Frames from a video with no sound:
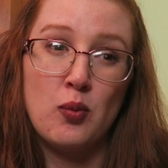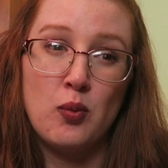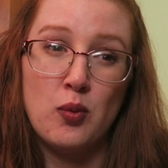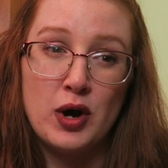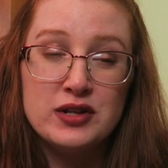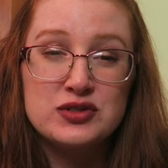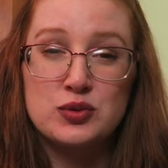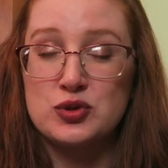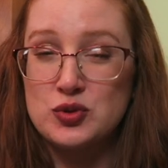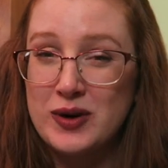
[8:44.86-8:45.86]
once
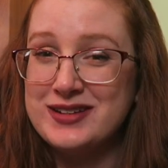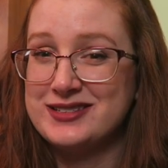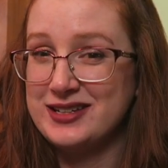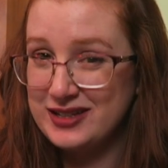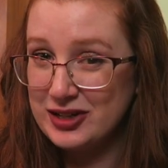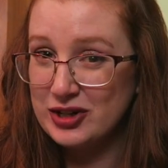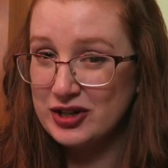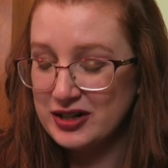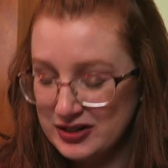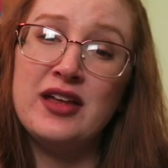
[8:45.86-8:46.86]
or twice a
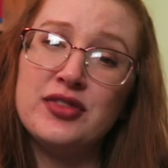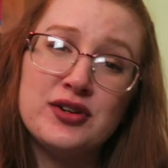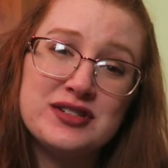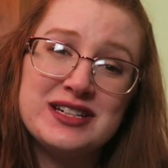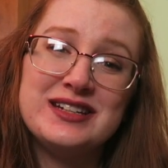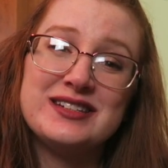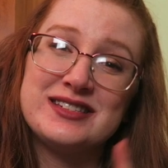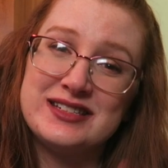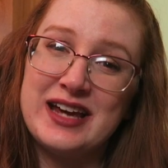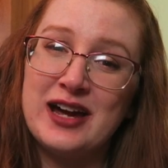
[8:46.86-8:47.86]
year. And 13 is
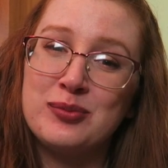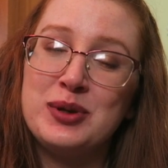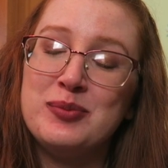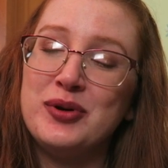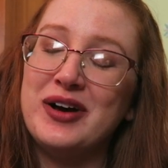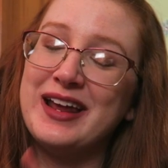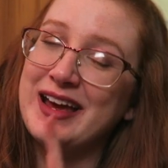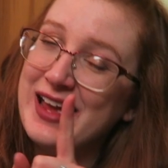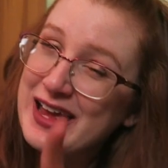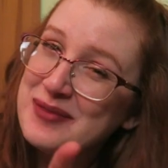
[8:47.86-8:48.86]
to tag people, and
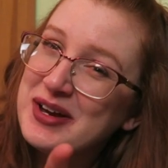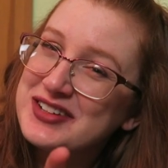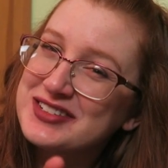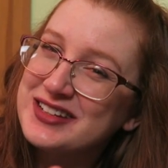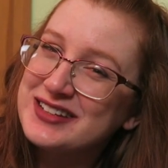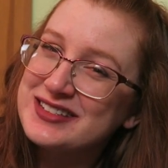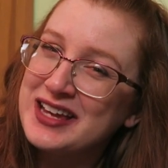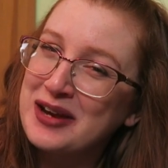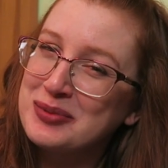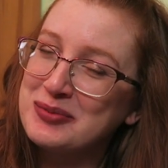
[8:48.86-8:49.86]
I am actually gonna
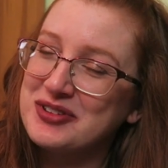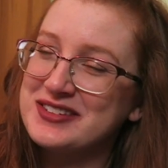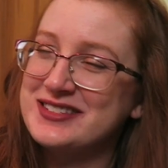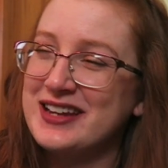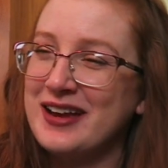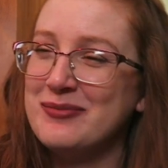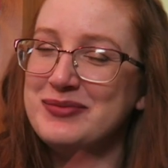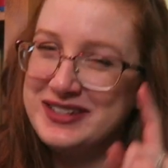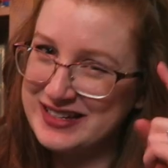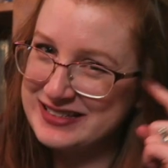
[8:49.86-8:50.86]
tag people this time
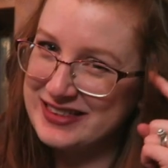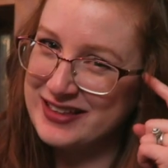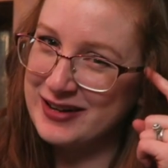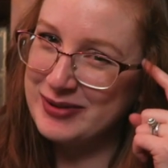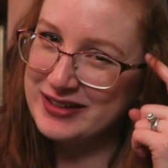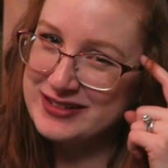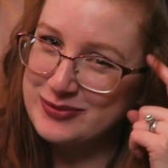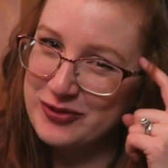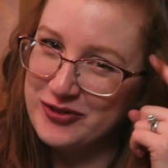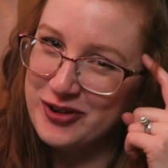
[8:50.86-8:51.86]
because I thought about this
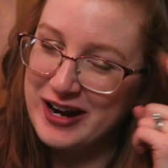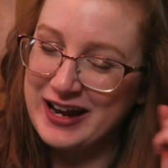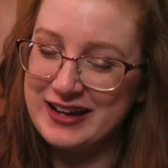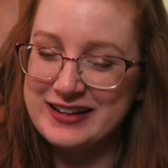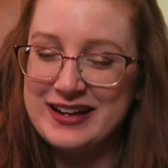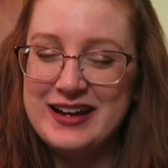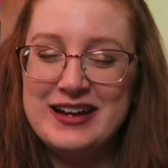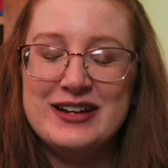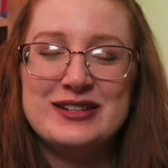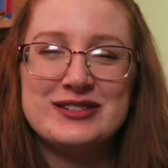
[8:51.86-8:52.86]
beforehand.
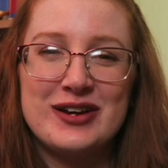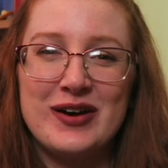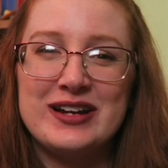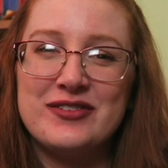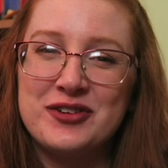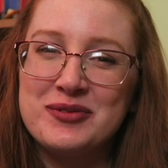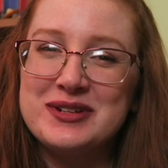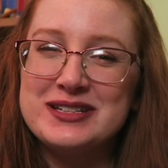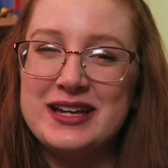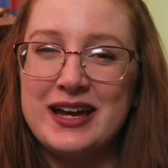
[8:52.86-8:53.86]
So I definitely
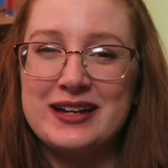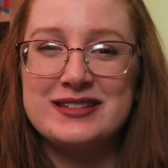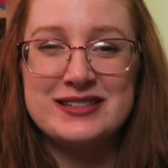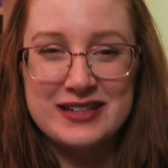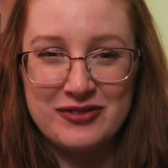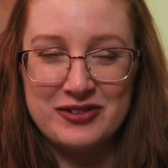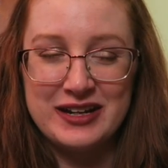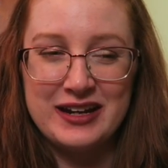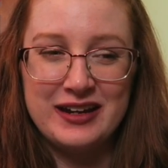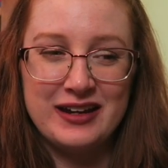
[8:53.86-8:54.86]
want to tag
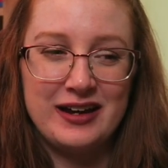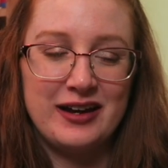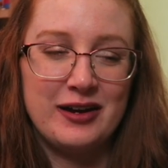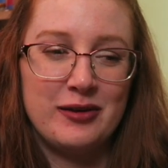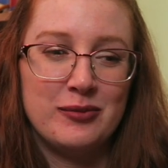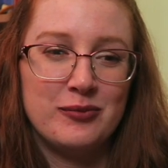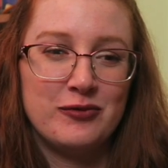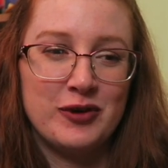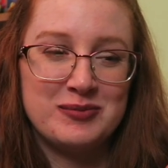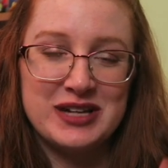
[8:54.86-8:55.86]
Stephanie um,
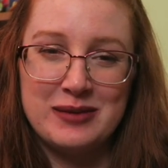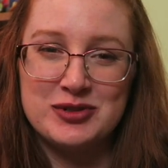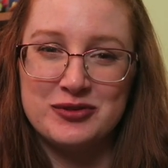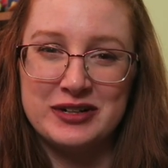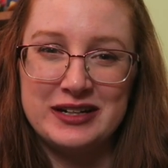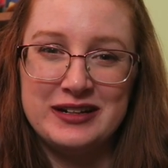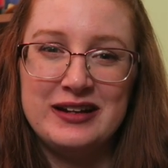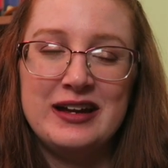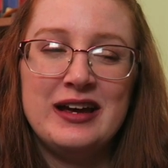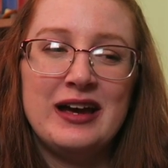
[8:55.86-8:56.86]
from Time to
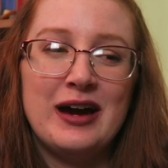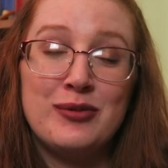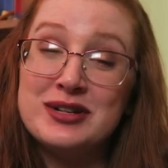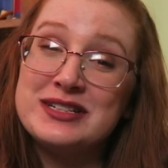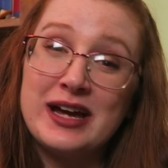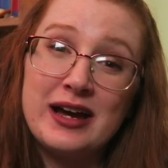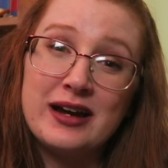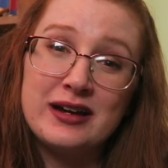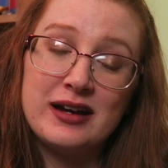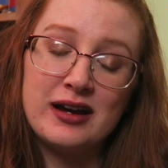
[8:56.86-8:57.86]
Read. I want to
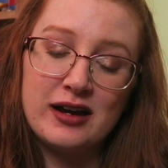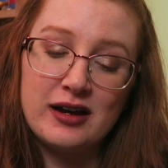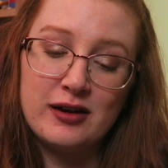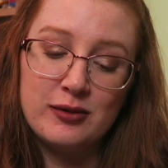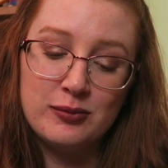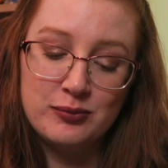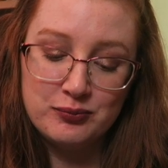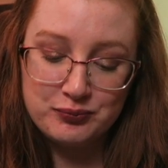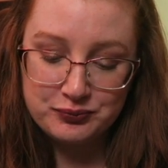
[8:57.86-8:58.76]
tag um,